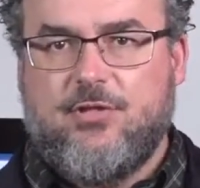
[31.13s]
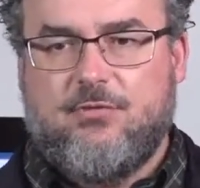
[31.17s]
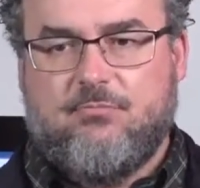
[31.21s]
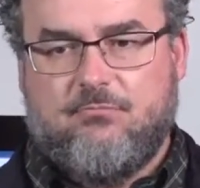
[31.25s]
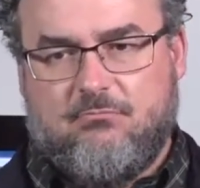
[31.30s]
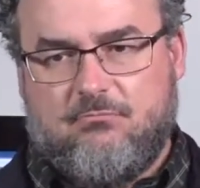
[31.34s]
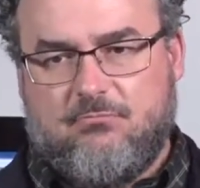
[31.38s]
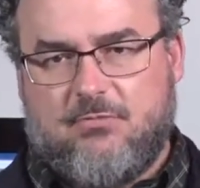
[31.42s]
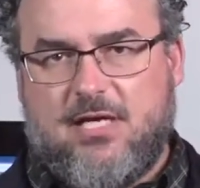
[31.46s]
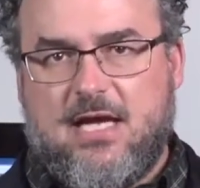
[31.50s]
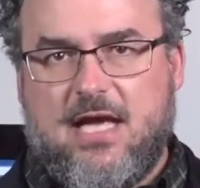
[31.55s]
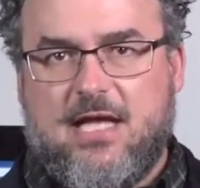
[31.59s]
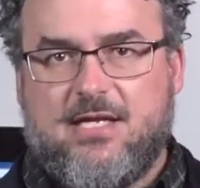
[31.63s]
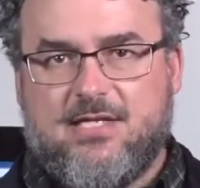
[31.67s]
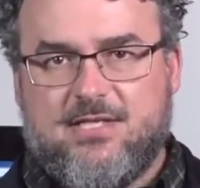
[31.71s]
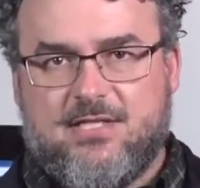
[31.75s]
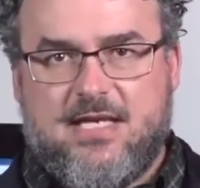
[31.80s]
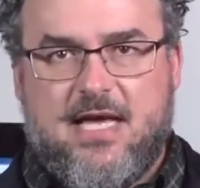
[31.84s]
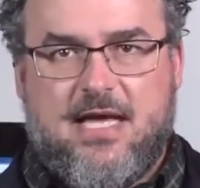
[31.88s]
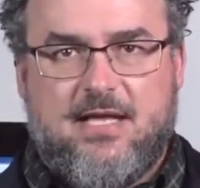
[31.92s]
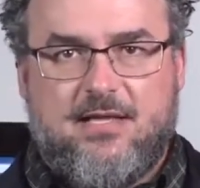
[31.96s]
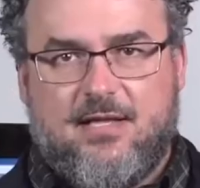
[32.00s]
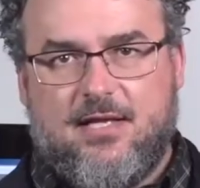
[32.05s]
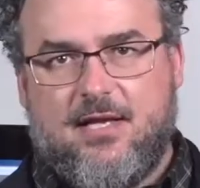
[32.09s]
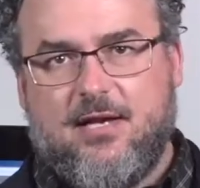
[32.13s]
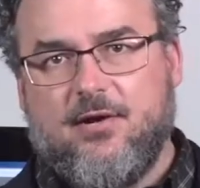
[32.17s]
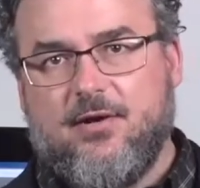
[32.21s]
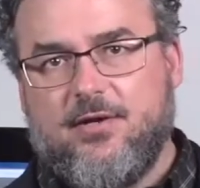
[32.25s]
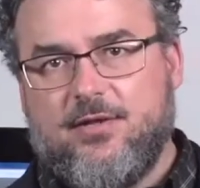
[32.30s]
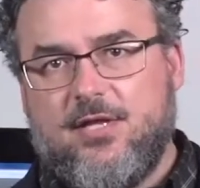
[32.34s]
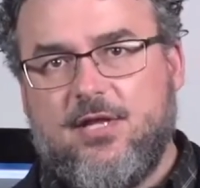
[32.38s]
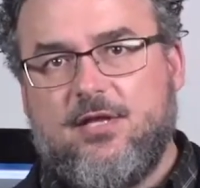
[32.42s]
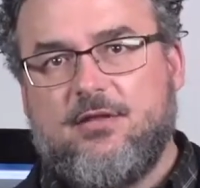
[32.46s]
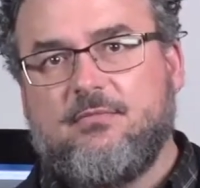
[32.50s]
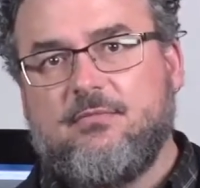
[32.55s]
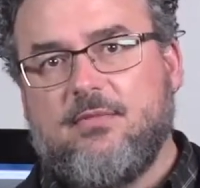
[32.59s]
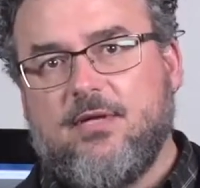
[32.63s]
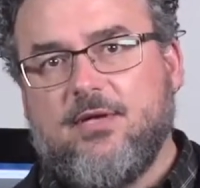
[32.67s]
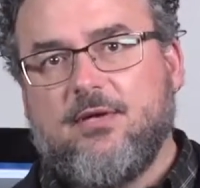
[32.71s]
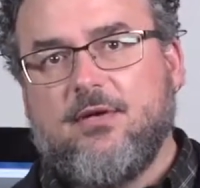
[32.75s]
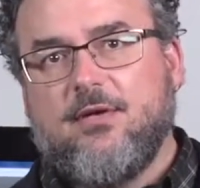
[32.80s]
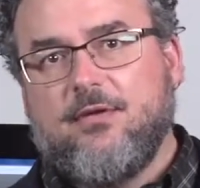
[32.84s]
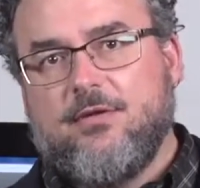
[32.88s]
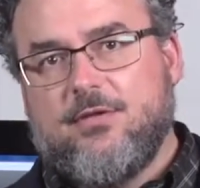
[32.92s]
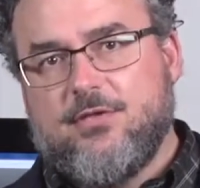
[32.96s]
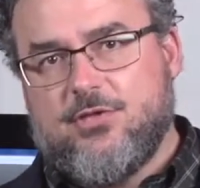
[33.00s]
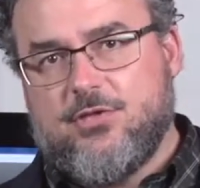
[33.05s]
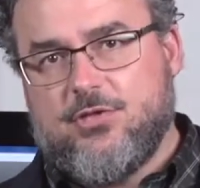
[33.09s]
It kind of sat there, and then
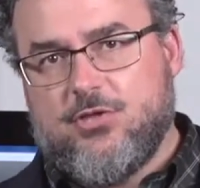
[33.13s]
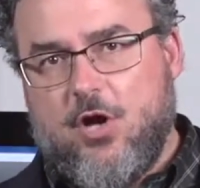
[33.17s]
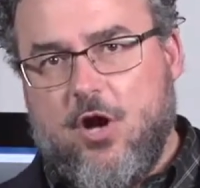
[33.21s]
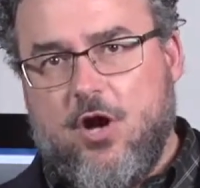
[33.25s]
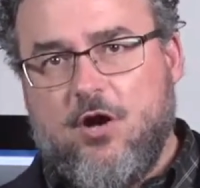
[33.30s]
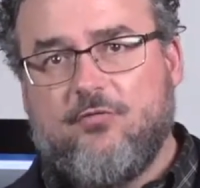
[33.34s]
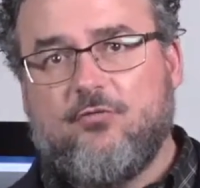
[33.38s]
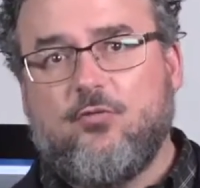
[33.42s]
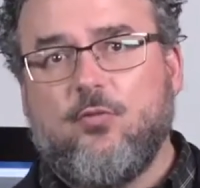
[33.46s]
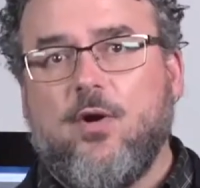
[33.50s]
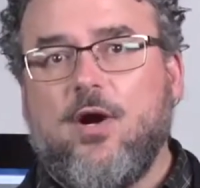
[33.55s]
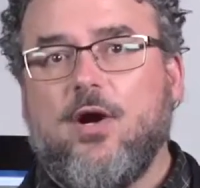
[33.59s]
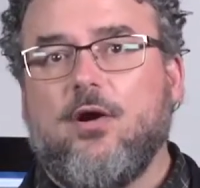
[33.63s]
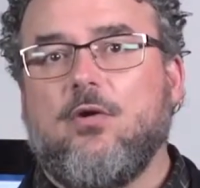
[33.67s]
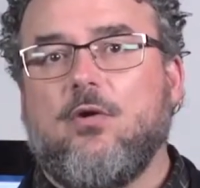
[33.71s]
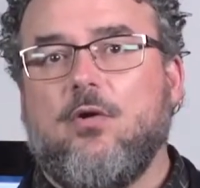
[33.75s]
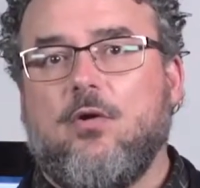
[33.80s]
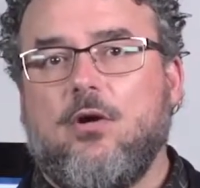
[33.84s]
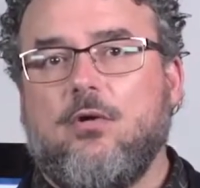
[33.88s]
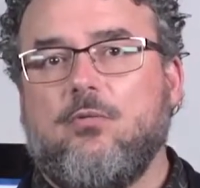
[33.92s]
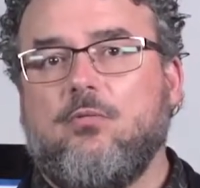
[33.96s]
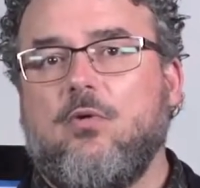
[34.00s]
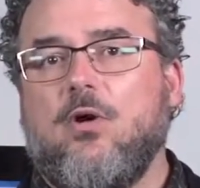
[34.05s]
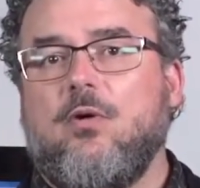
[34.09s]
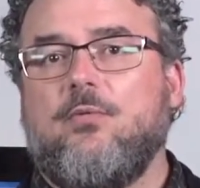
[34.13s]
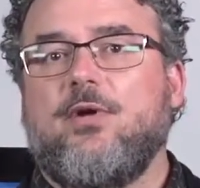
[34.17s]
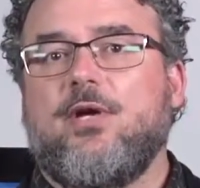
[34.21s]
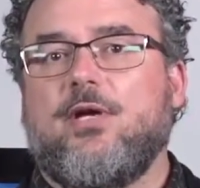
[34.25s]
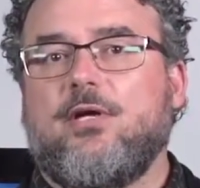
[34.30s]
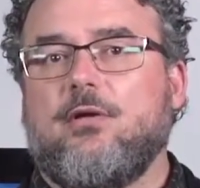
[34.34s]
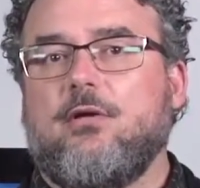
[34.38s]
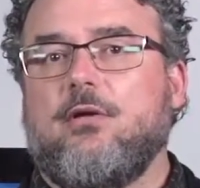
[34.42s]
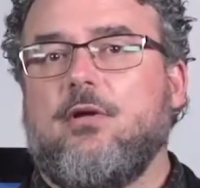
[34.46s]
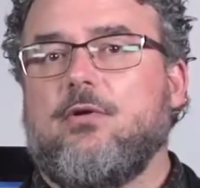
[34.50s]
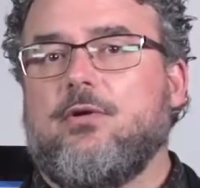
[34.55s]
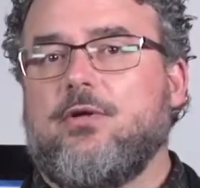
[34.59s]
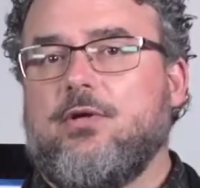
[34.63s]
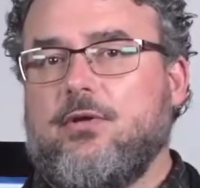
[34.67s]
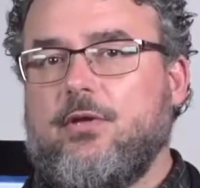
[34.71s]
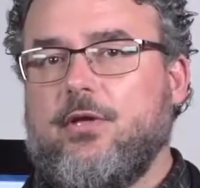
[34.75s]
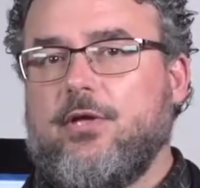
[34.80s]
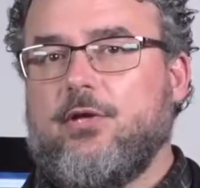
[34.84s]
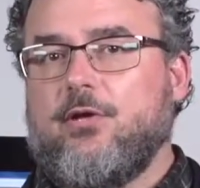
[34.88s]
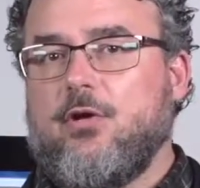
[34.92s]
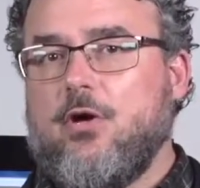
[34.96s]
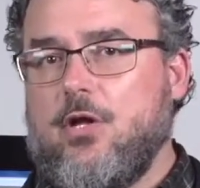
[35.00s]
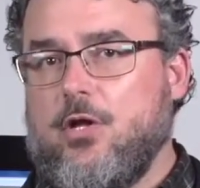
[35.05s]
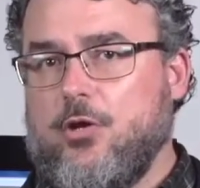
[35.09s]
the software, or what we
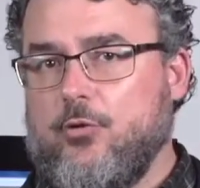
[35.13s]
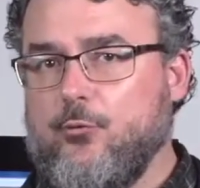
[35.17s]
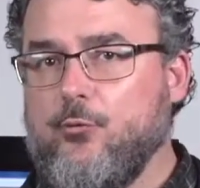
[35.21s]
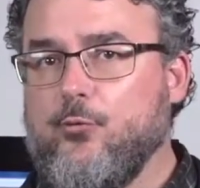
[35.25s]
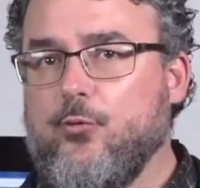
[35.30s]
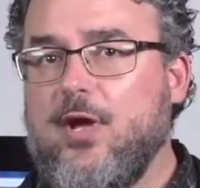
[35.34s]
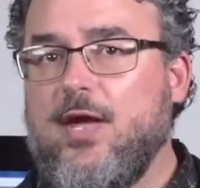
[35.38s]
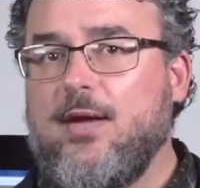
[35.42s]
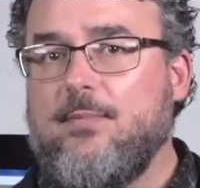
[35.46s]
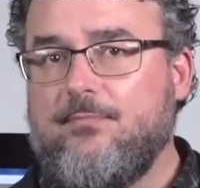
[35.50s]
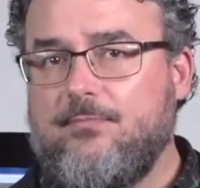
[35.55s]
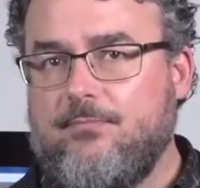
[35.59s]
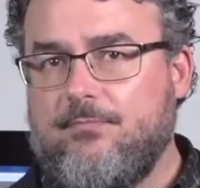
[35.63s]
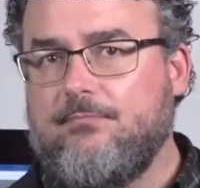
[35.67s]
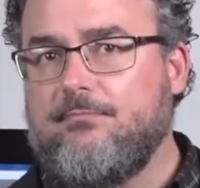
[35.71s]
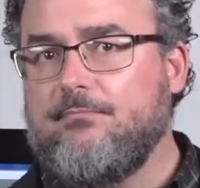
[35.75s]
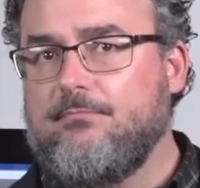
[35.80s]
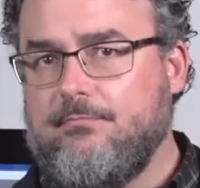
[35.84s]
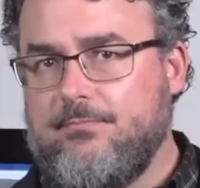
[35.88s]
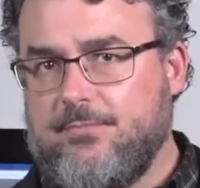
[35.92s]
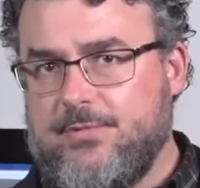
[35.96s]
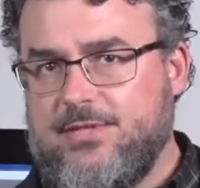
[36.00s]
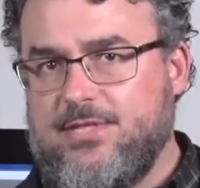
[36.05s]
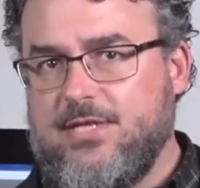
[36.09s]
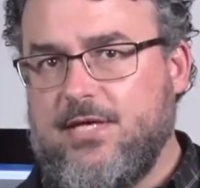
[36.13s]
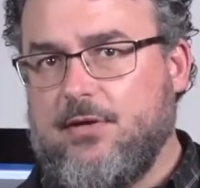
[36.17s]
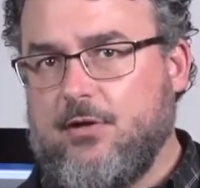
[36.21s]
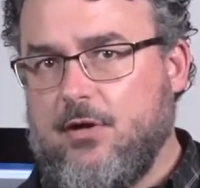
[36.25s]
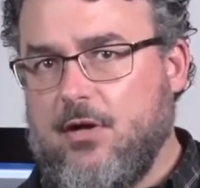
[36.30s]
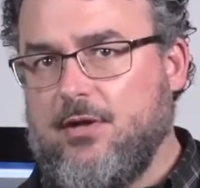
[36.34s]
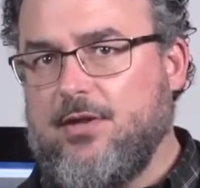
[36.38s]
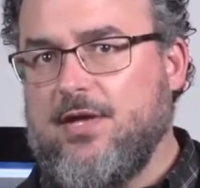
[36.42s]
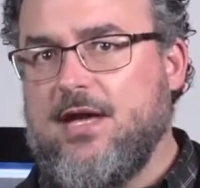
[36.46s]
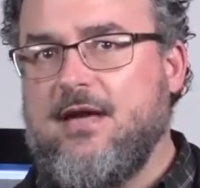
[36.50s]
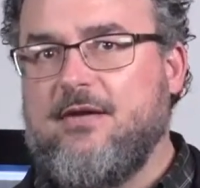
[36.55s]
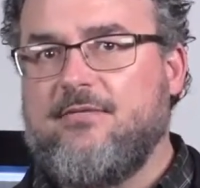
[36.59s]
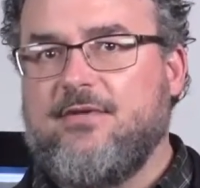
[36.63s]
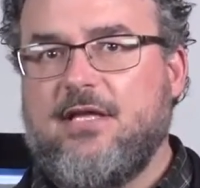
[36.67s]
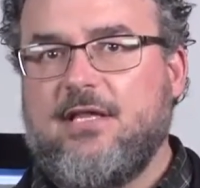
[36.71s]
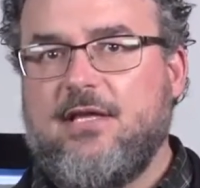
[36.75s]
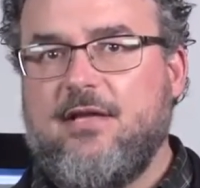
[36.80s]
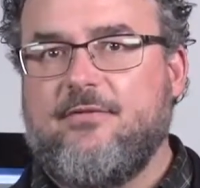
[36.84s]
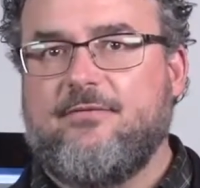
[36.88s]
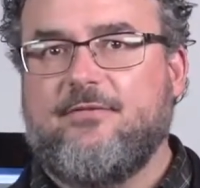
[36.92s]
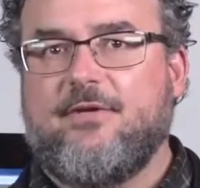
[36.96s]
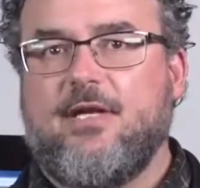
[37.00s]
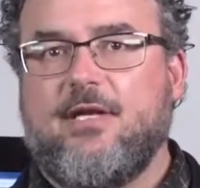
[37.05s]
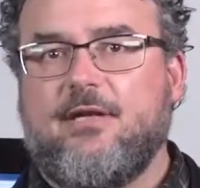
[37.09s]
colloquially call a RIP, did all the heavy
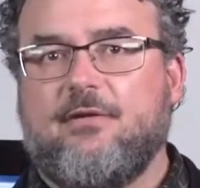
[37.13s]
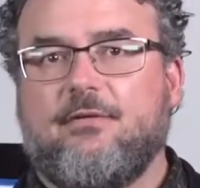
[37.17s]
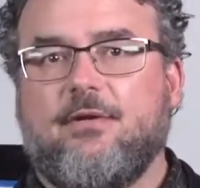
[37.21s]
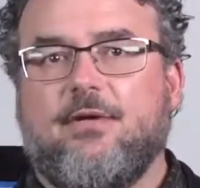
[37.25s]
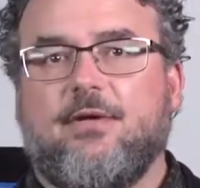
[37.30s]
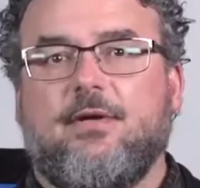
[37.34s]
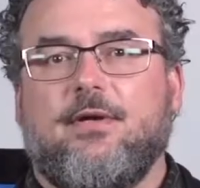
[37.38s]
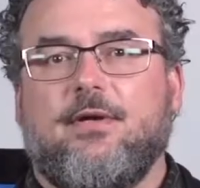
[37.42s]
lifting.